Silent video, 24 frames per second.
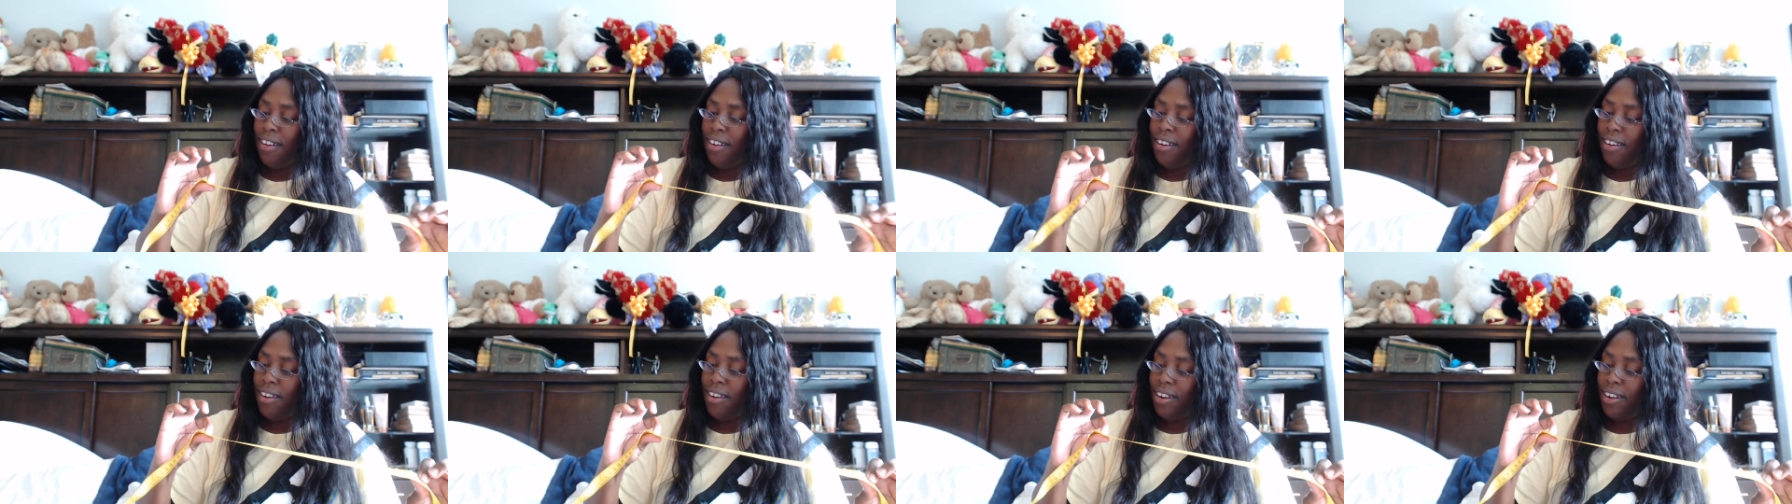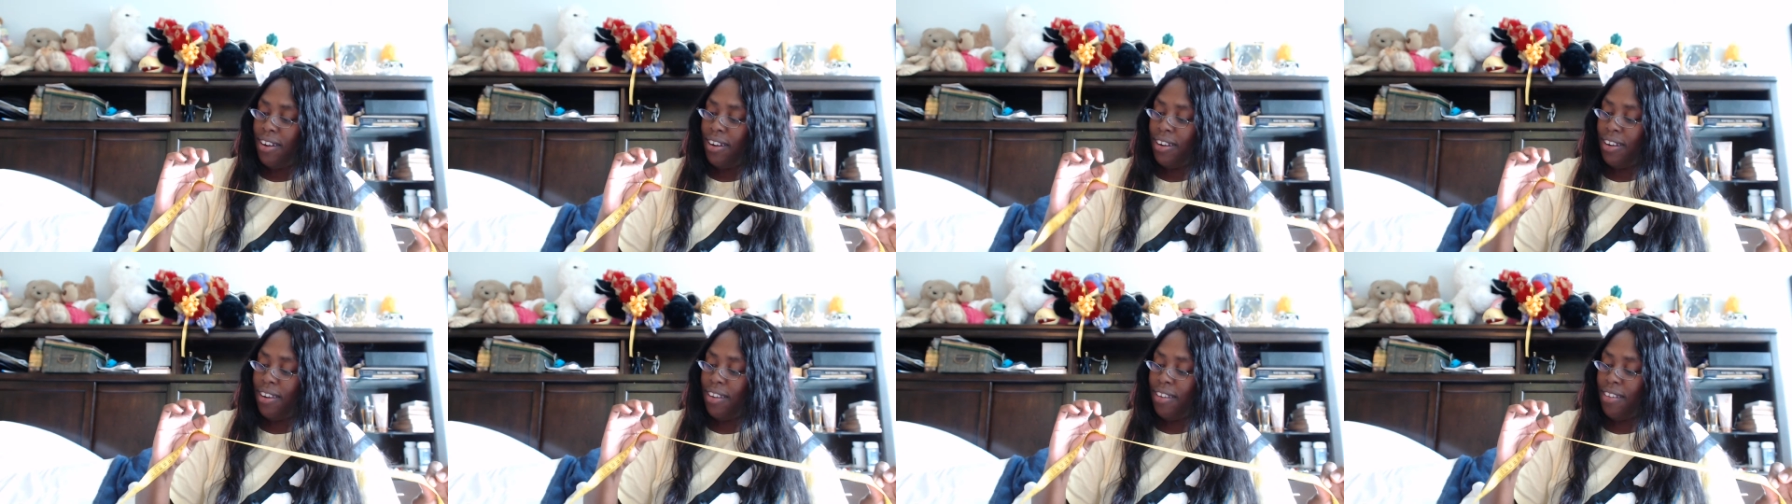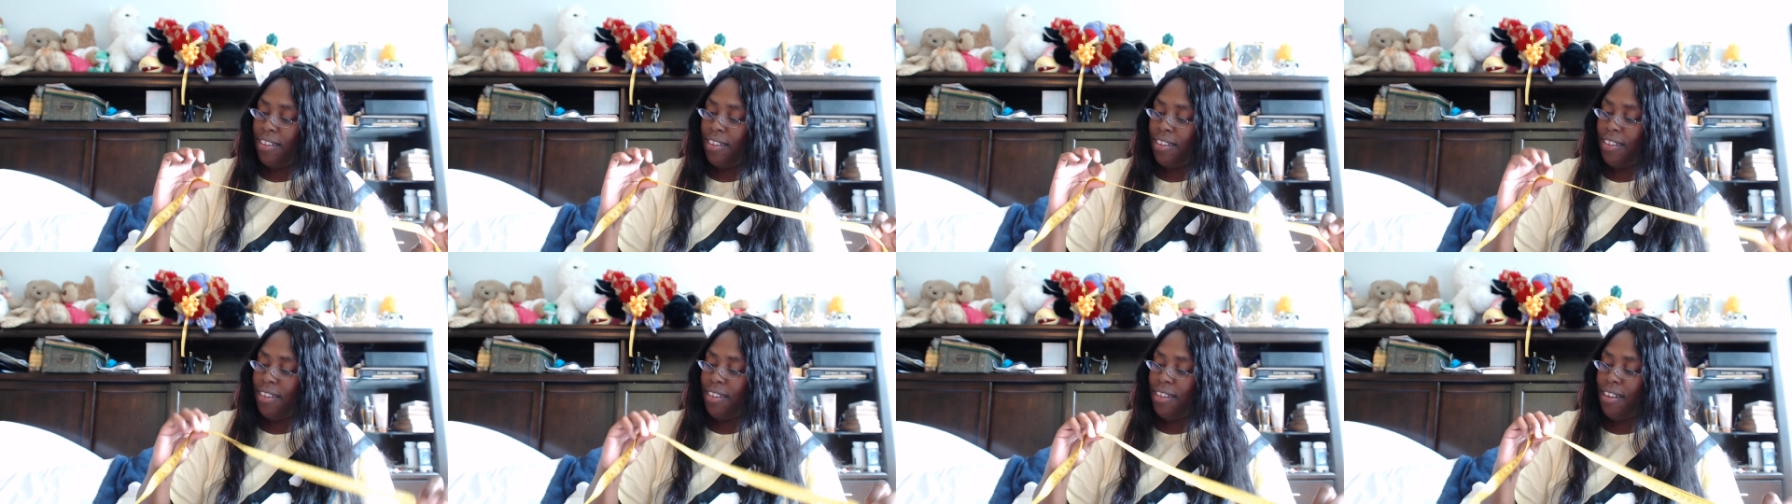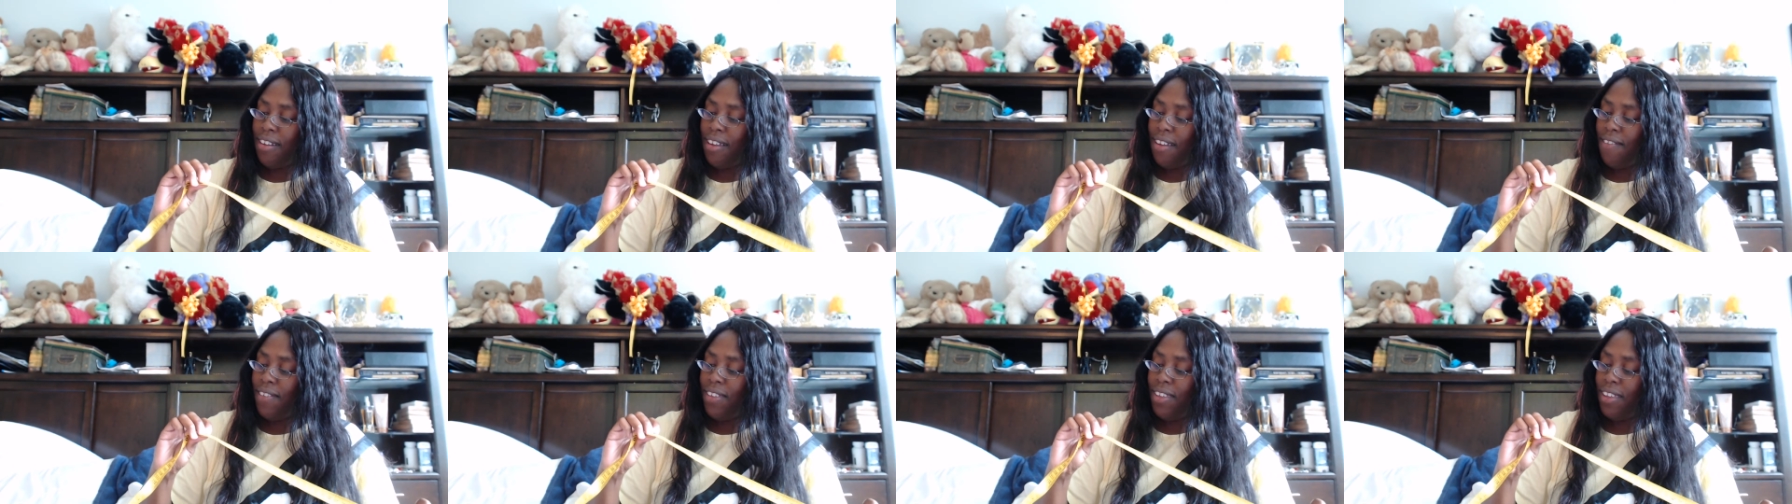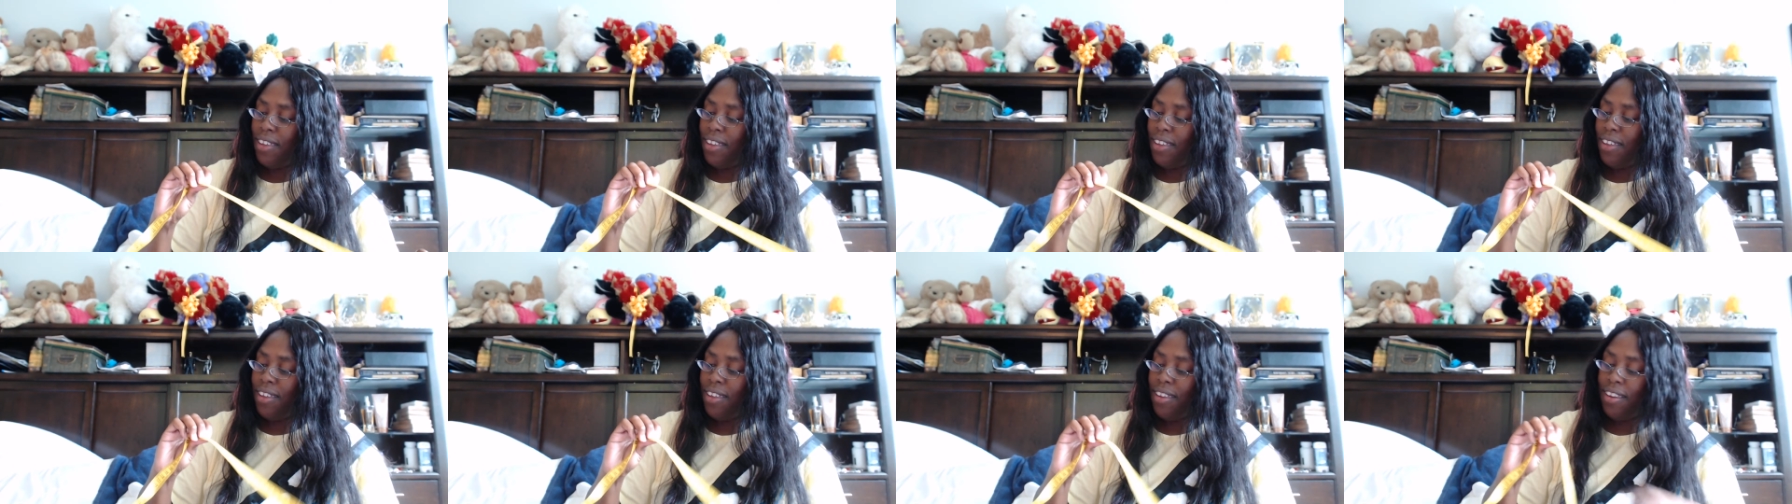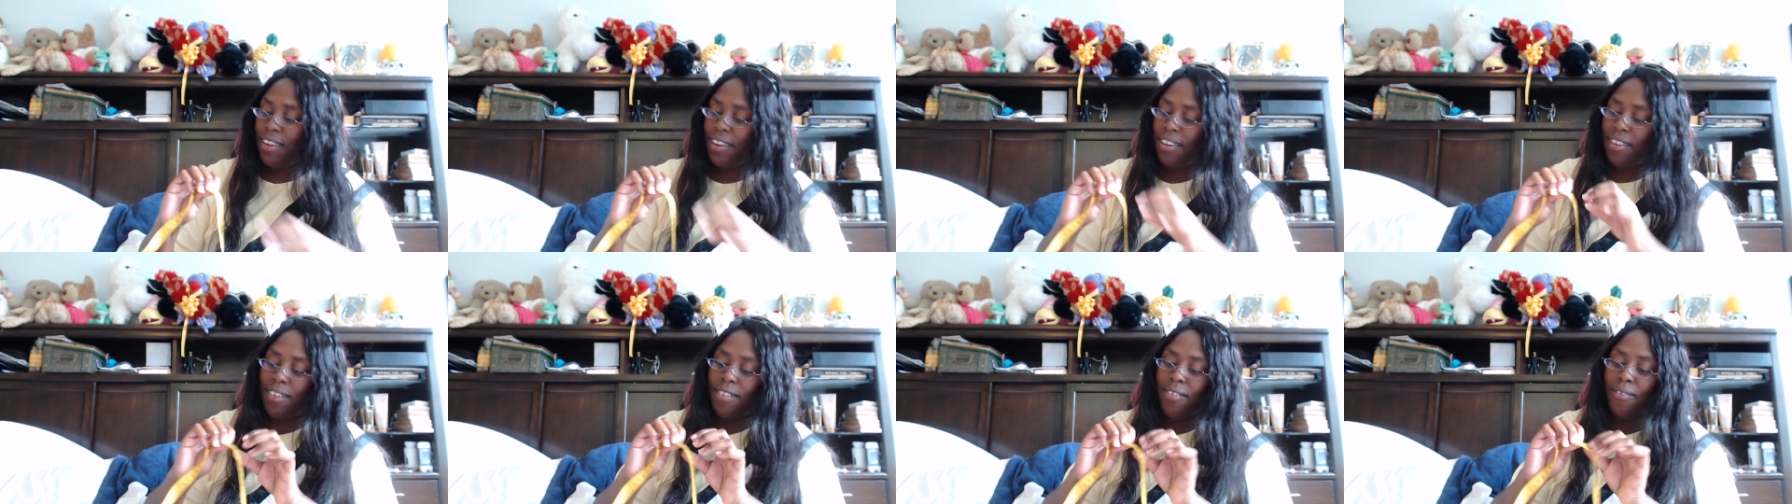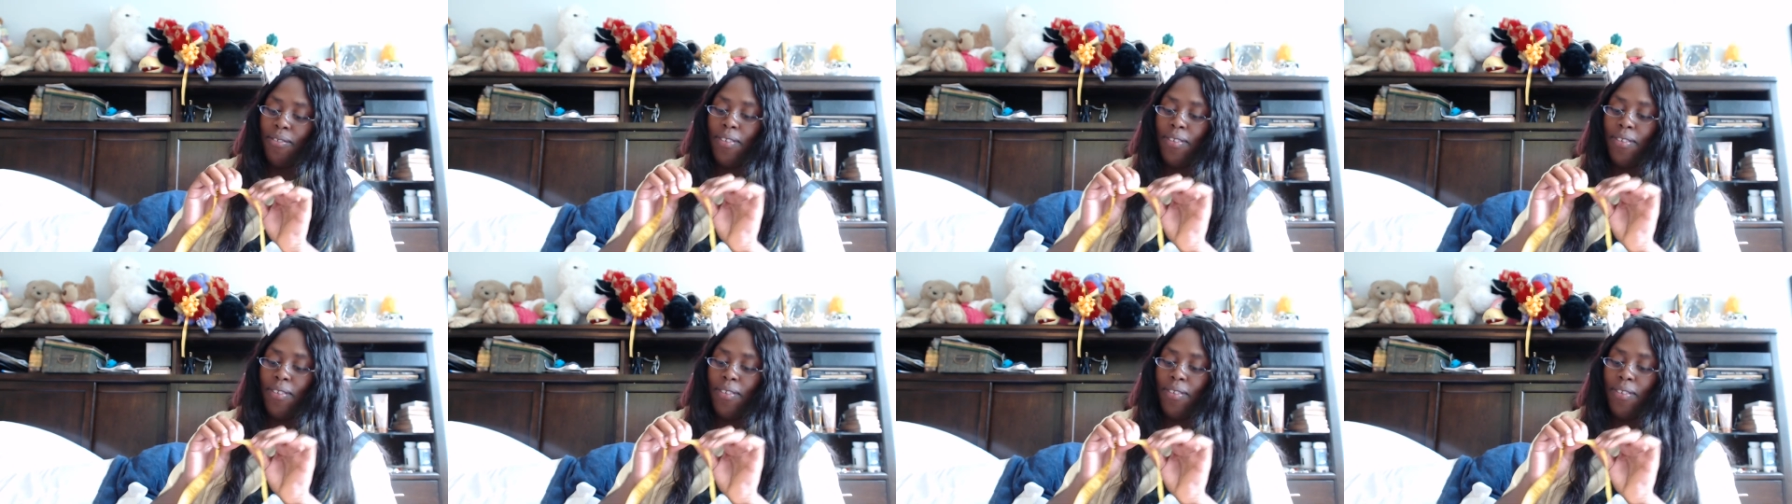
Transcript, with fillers: 97 is